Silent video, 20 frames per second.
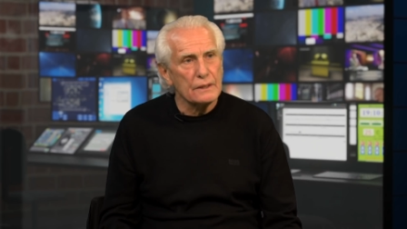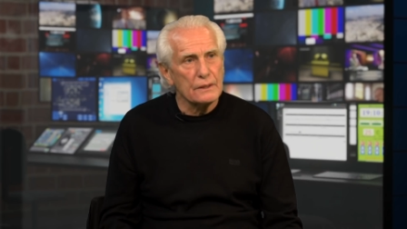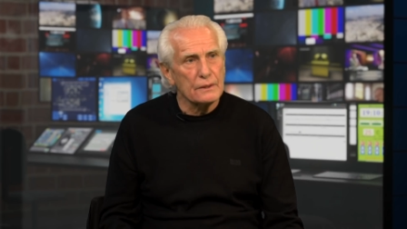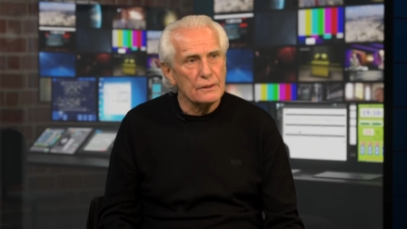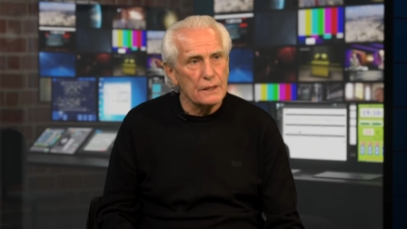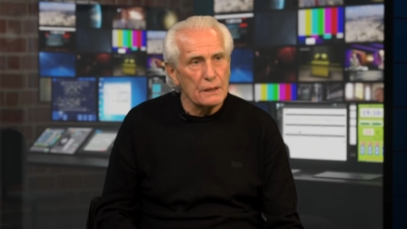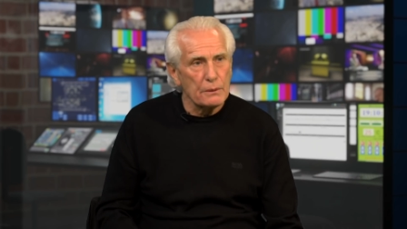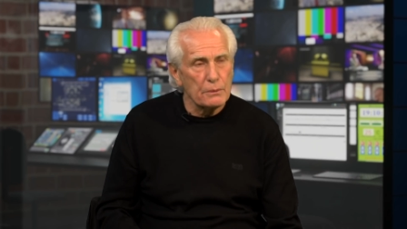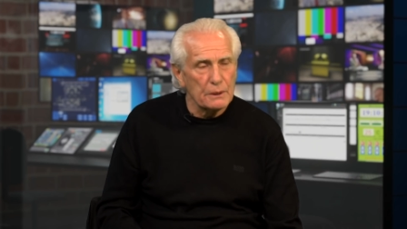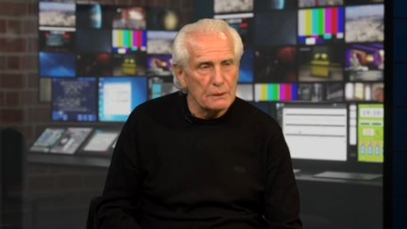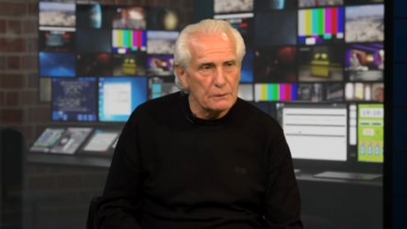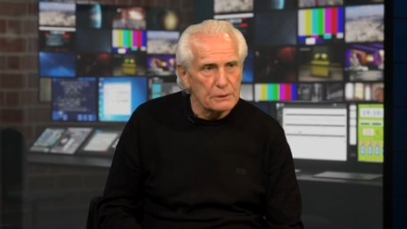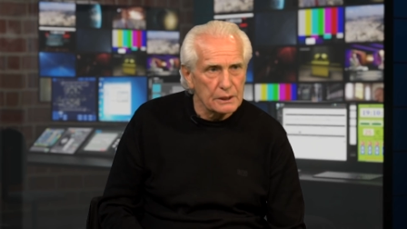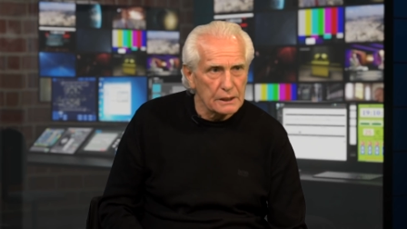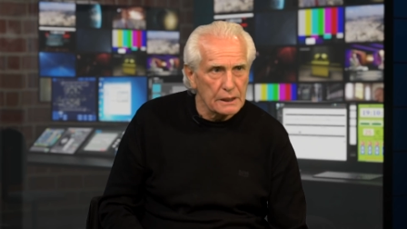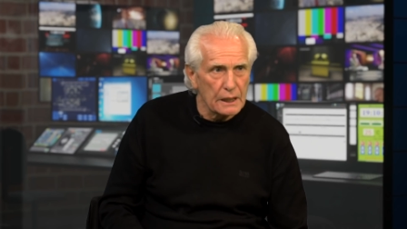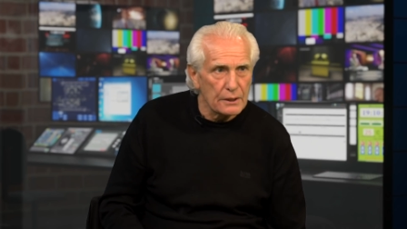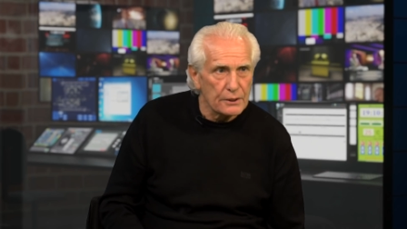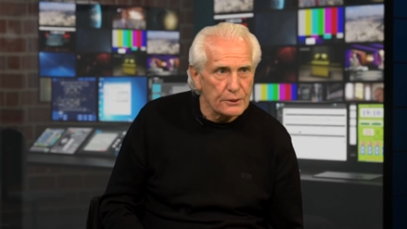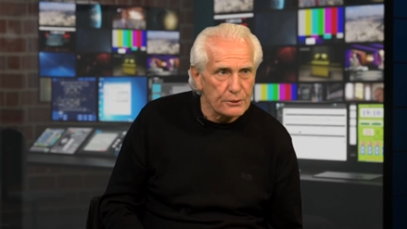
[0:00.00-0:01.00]
they were able to
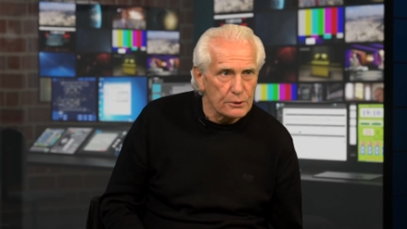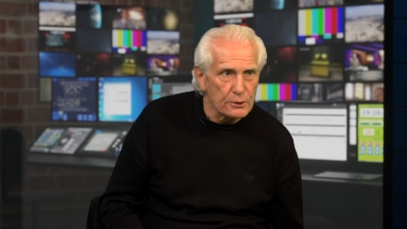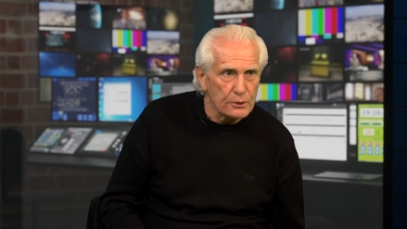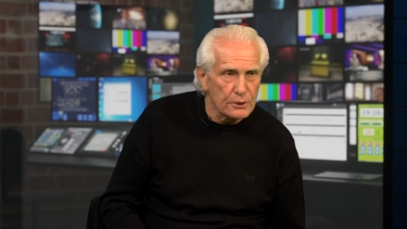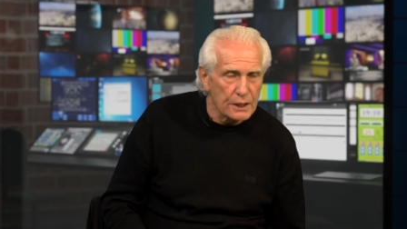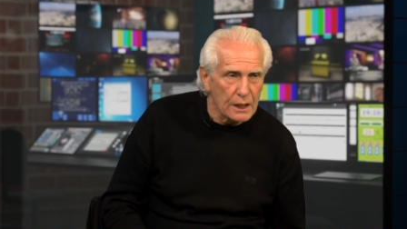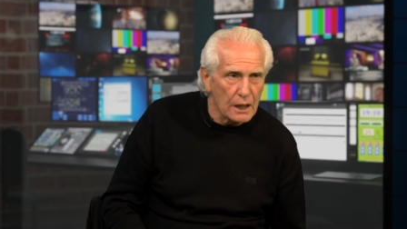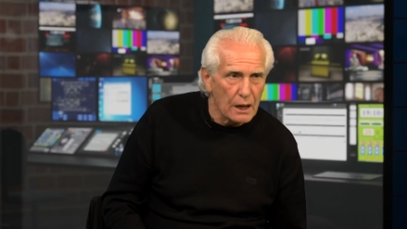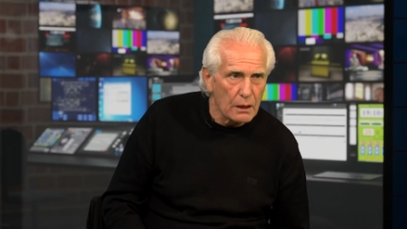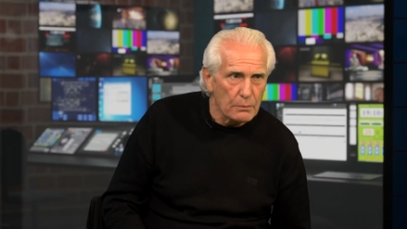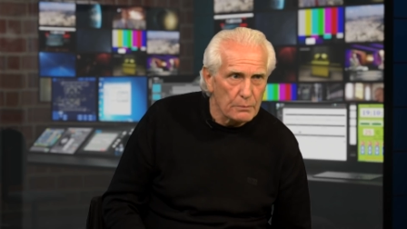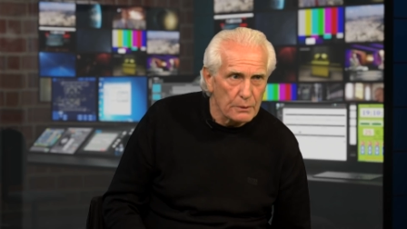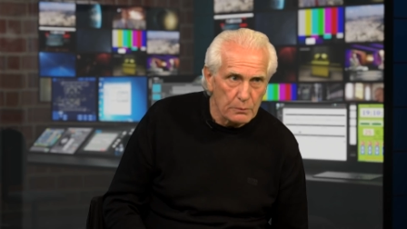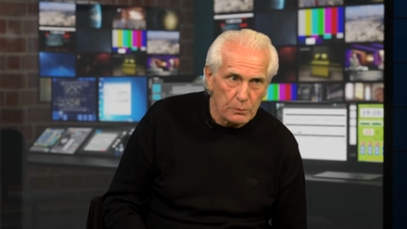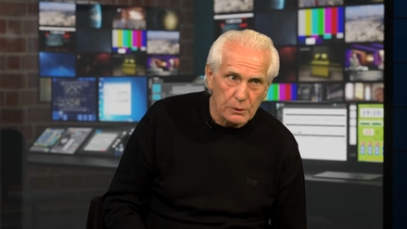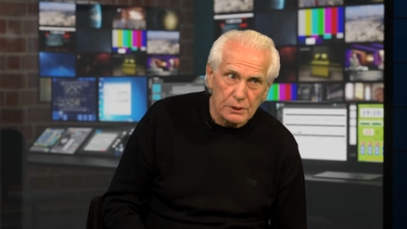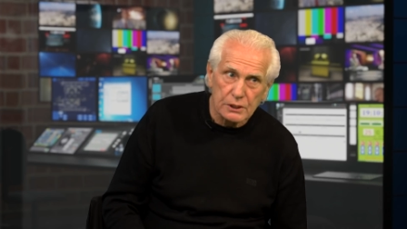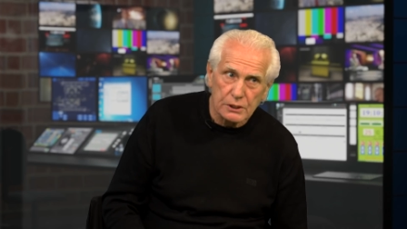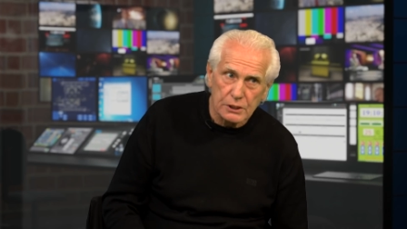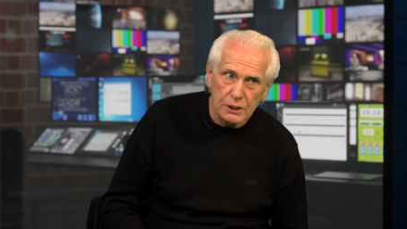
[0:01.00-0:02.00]
get through the armour
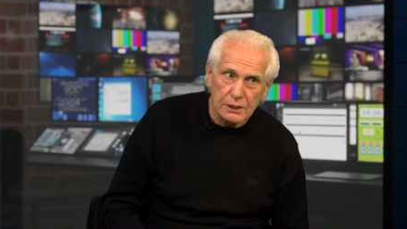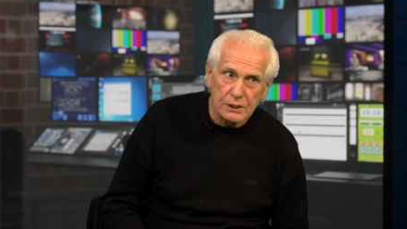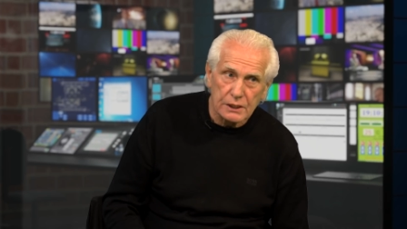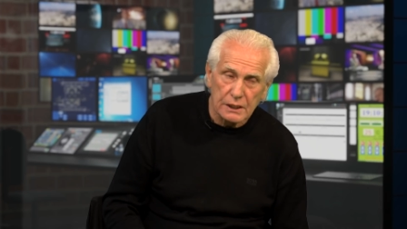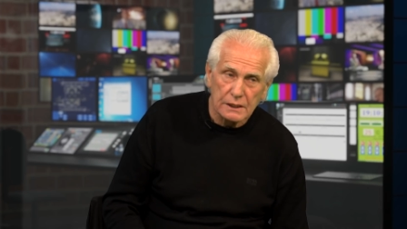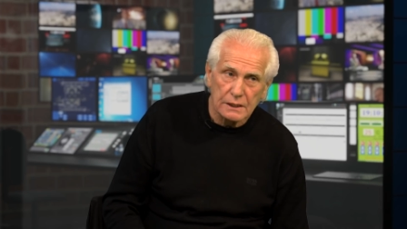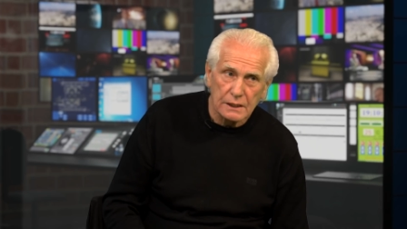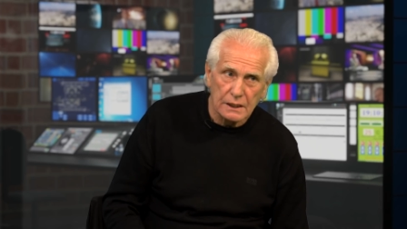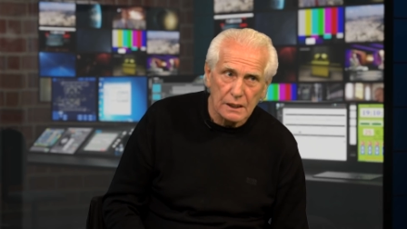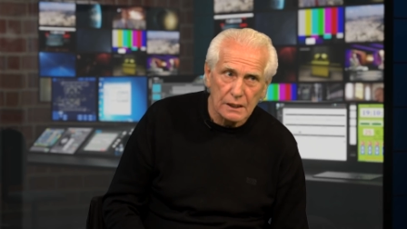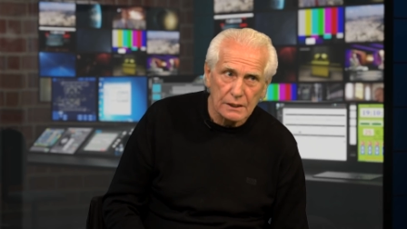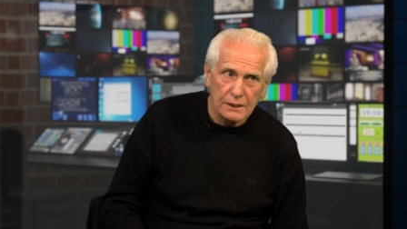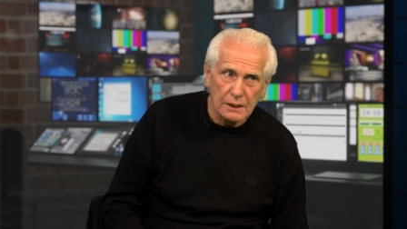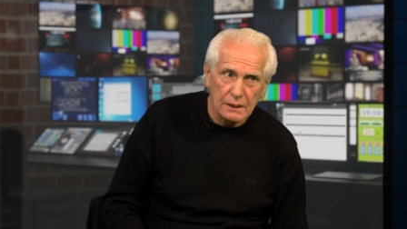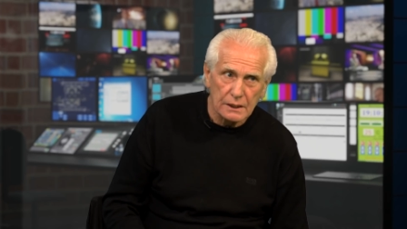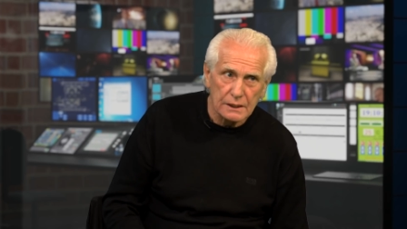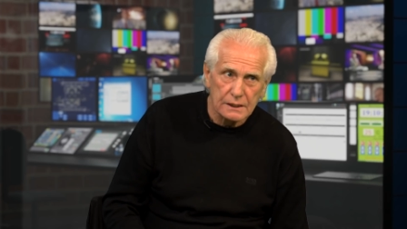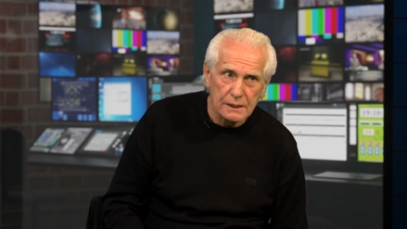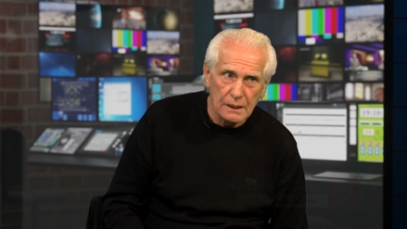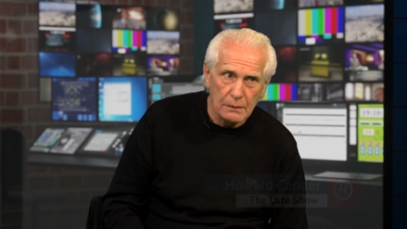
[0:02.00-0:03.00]
was just into the
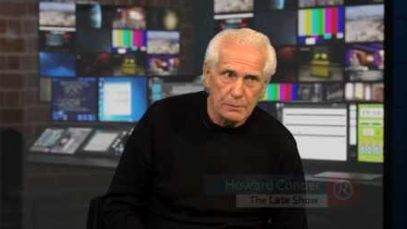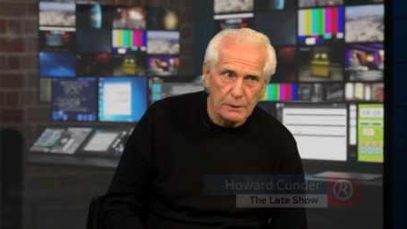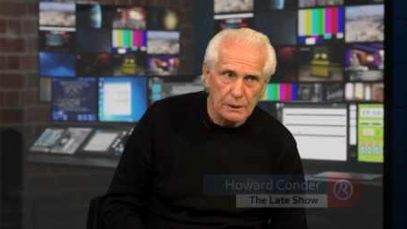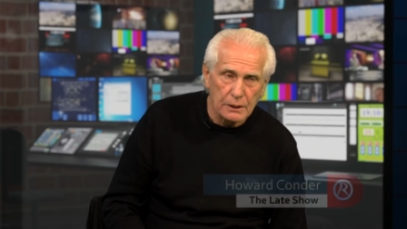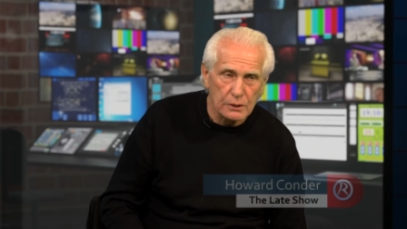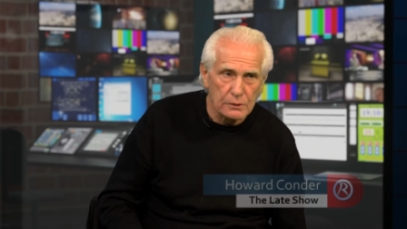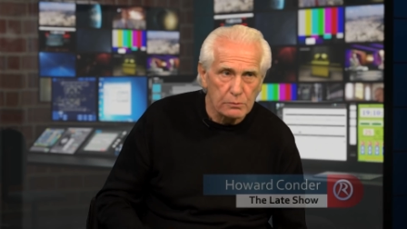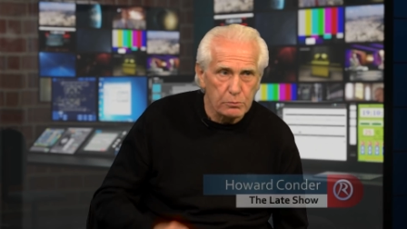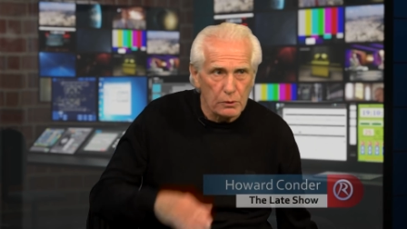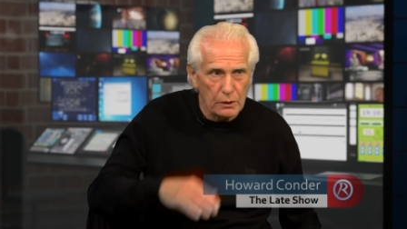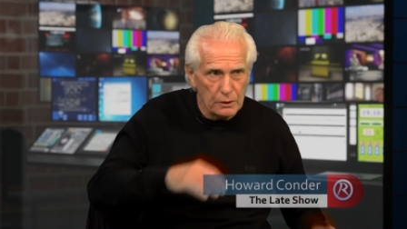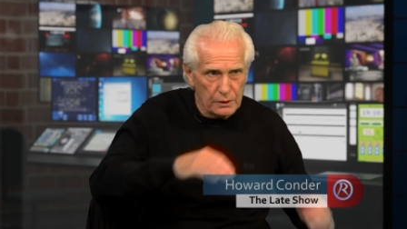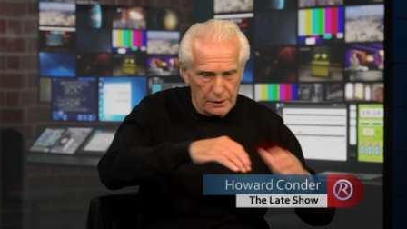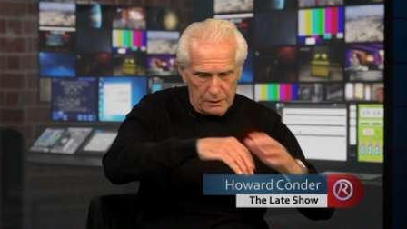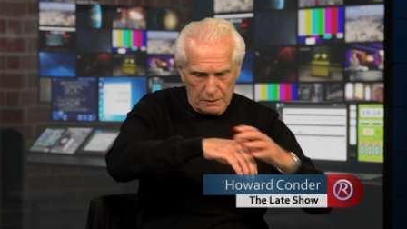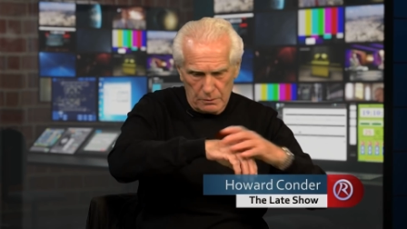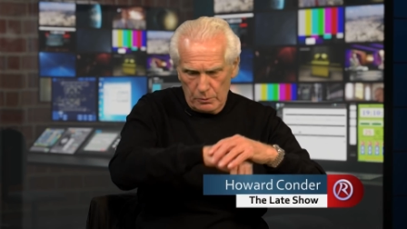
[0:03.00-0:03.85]
Achilles tendon because okay.